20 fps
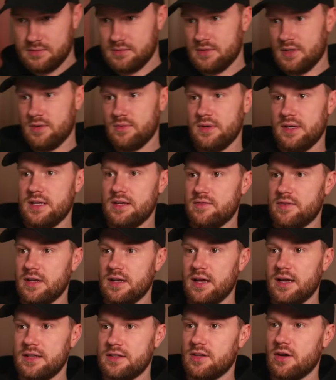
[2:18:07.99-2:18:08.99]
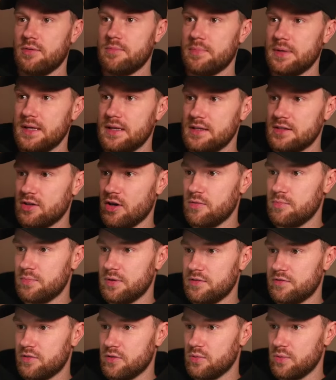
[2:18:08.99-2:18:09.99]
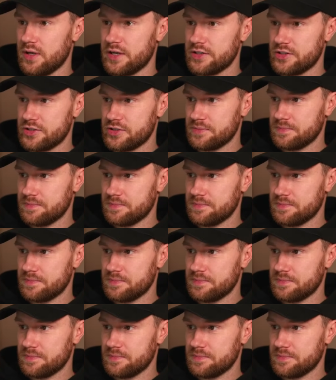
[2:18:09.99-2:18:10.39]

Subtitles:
Don't be foolish.